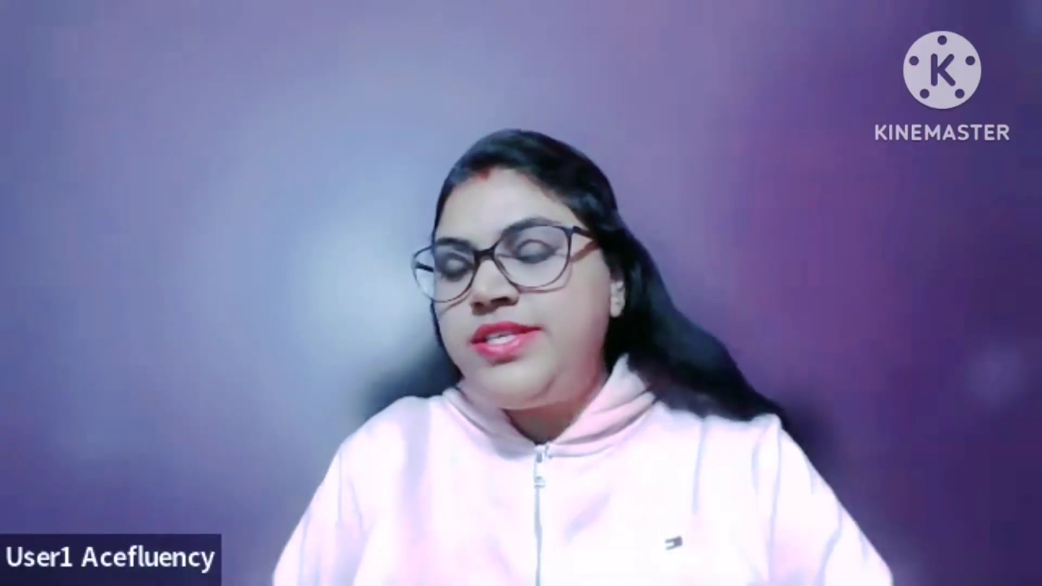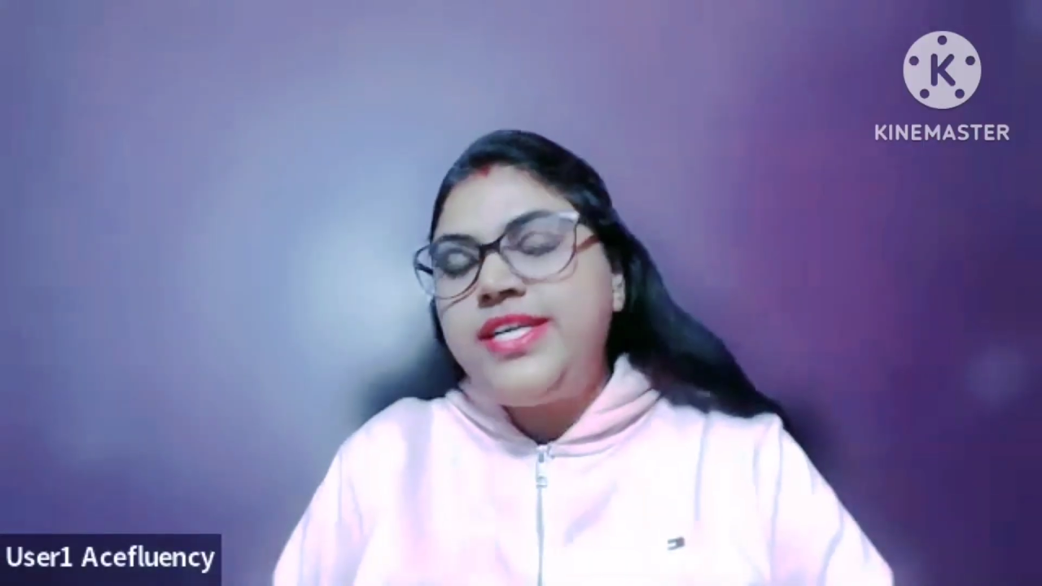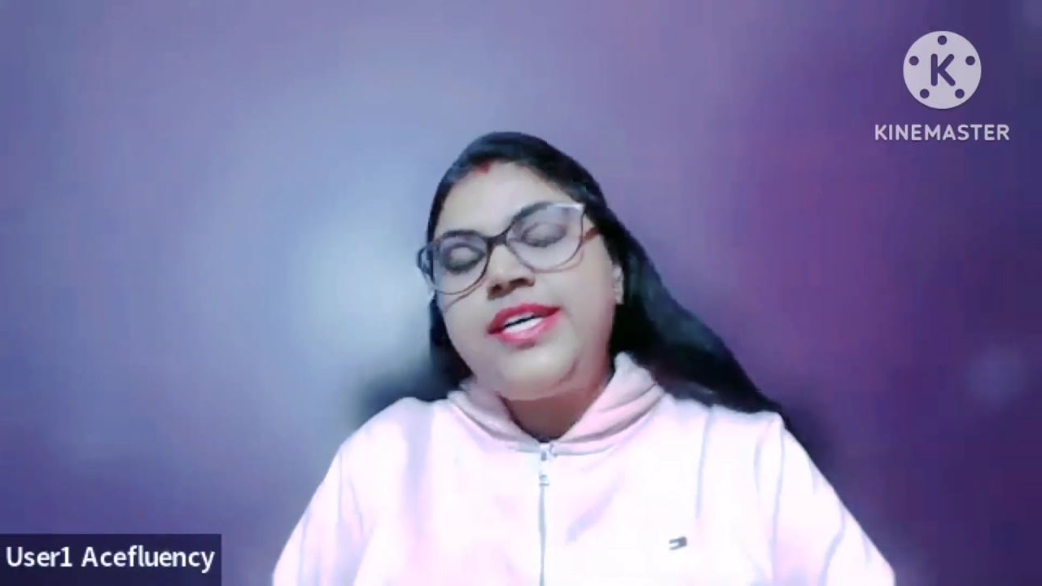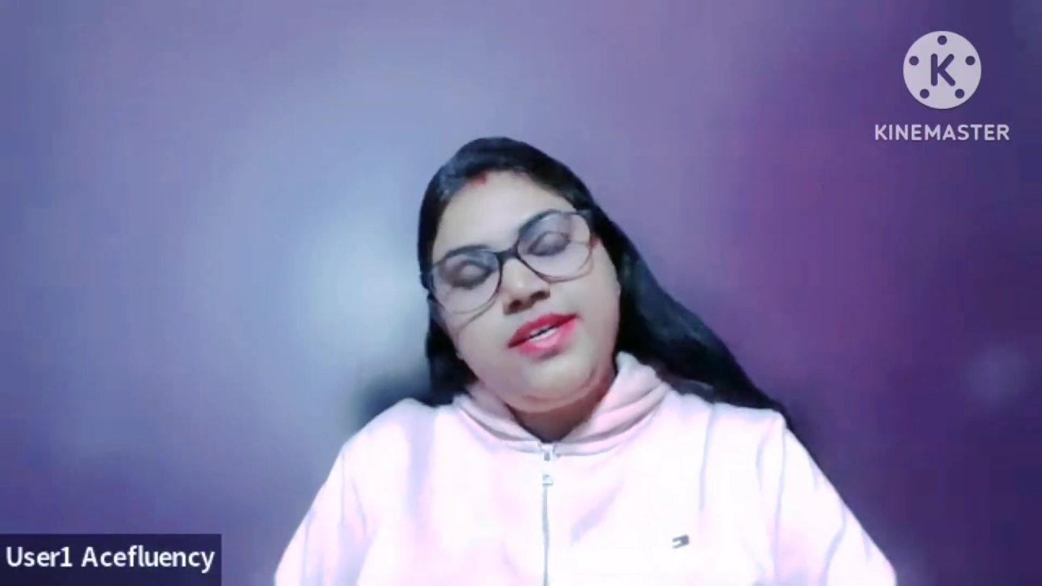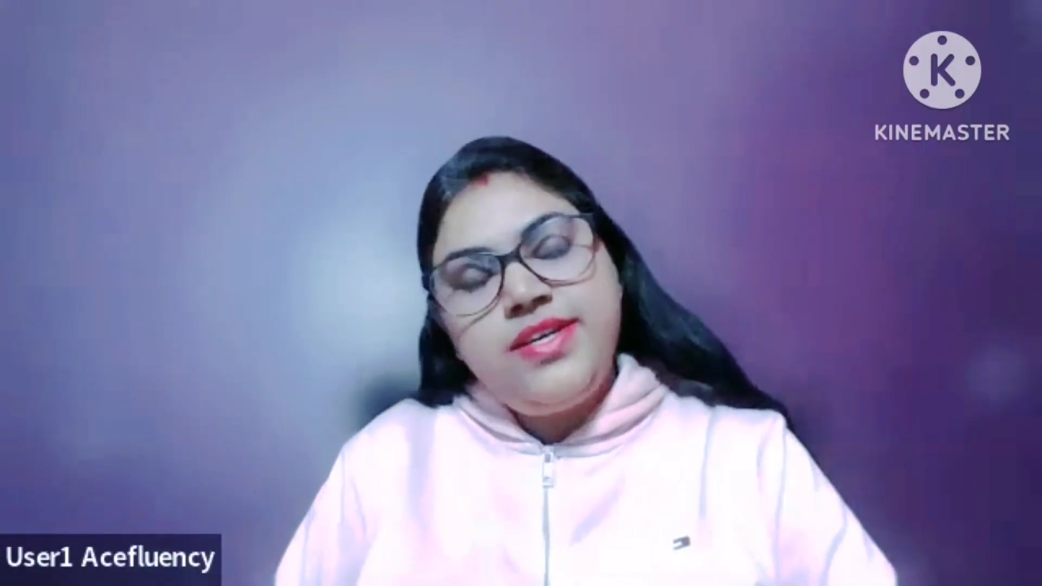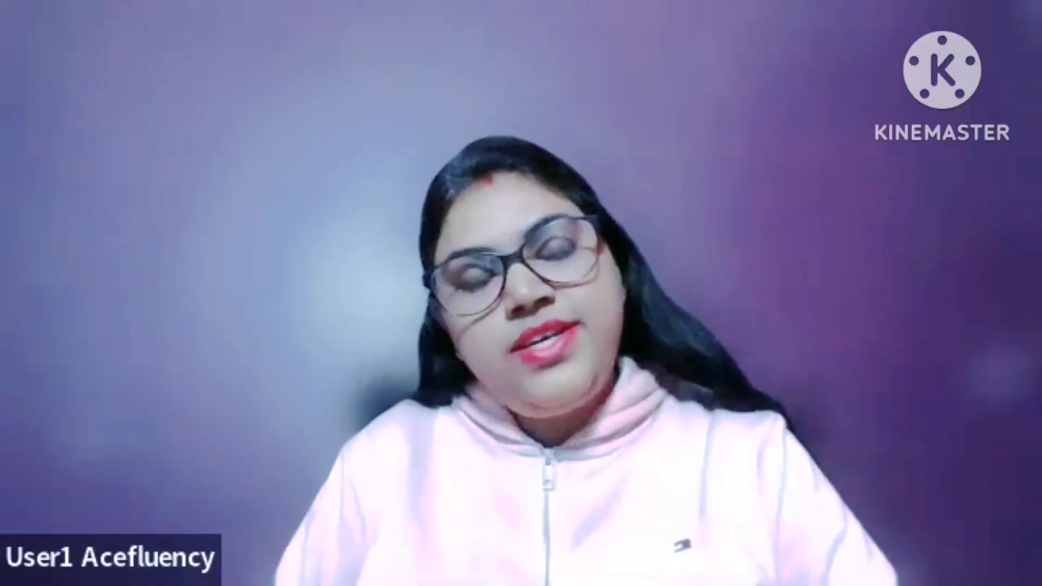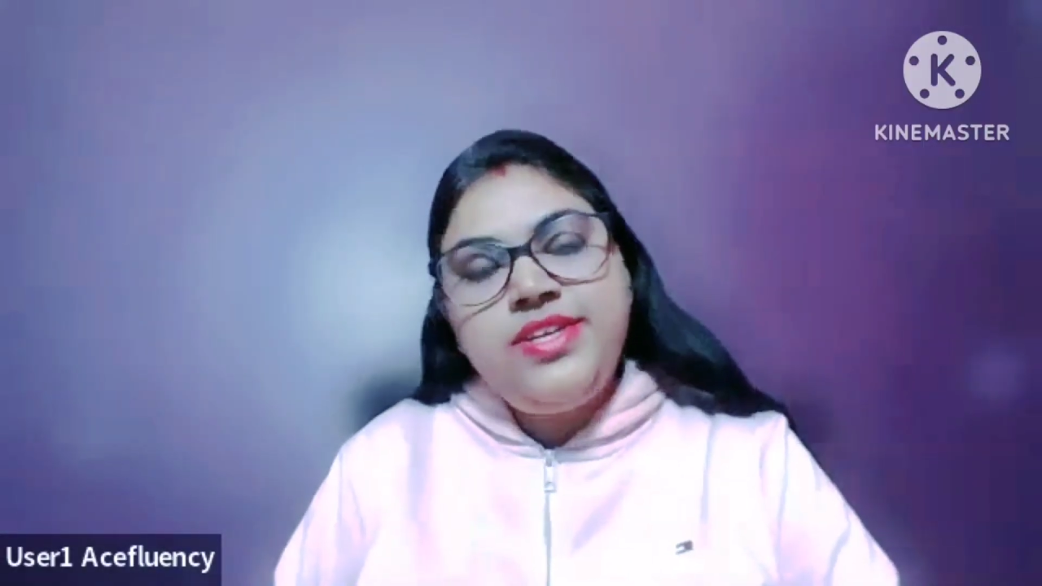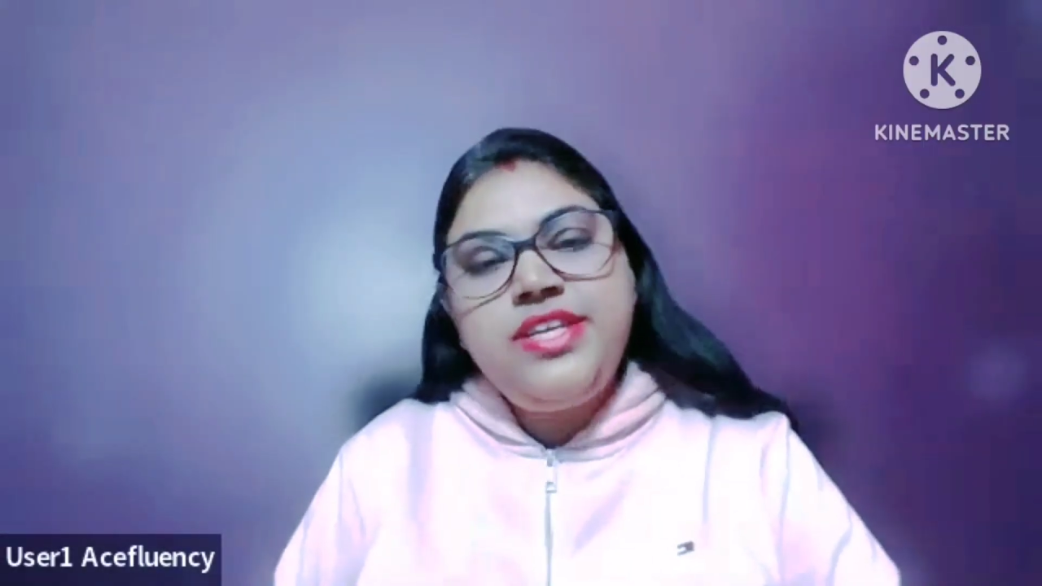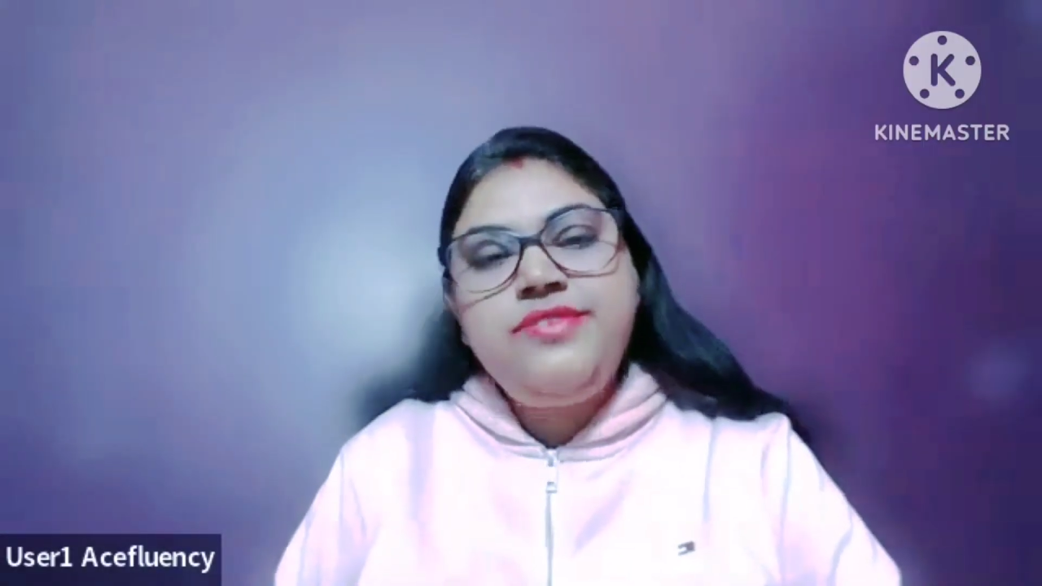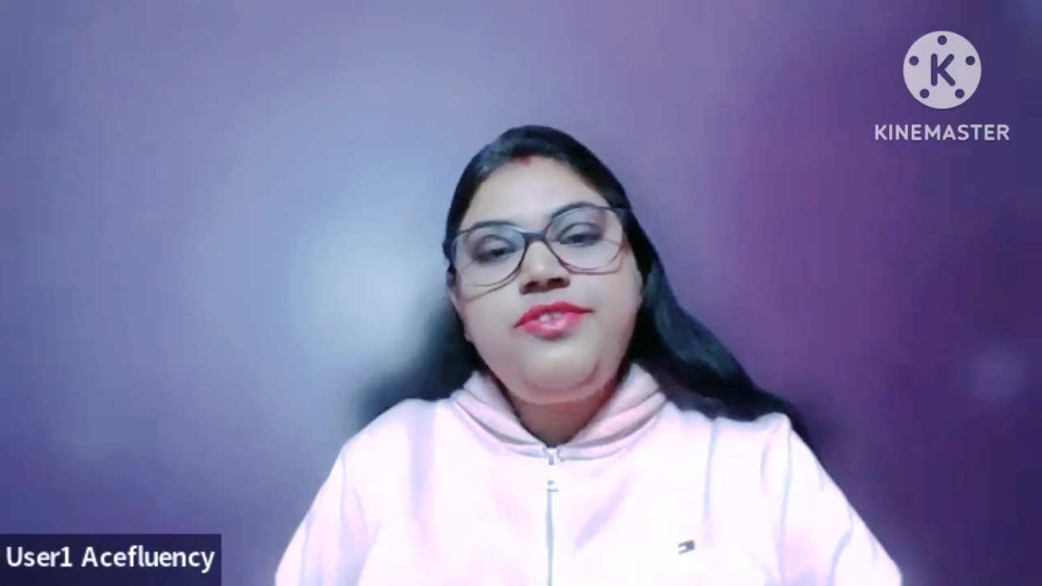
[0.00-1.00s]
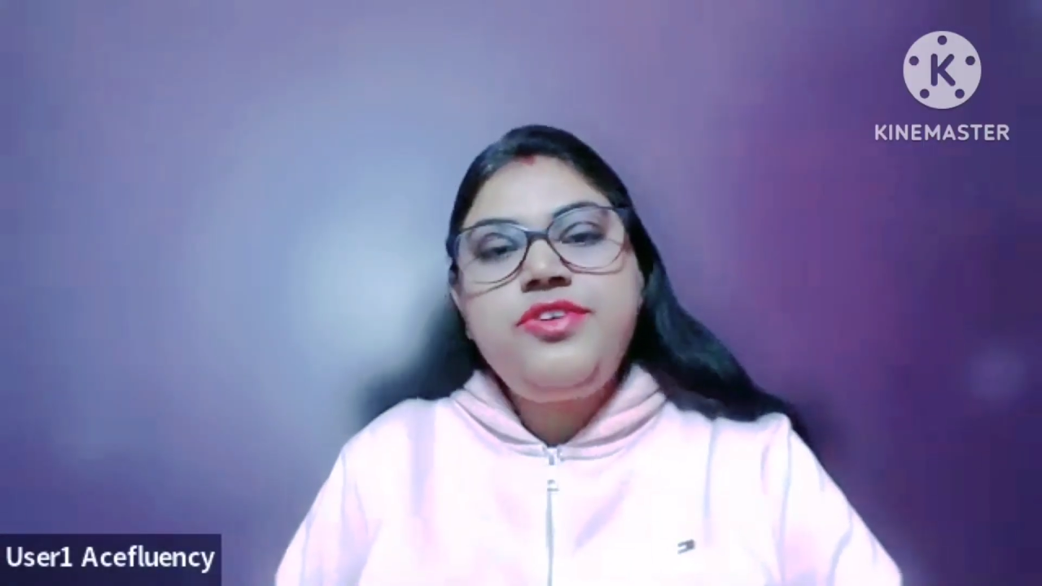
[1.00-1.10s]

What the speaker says: Yeah, even if you're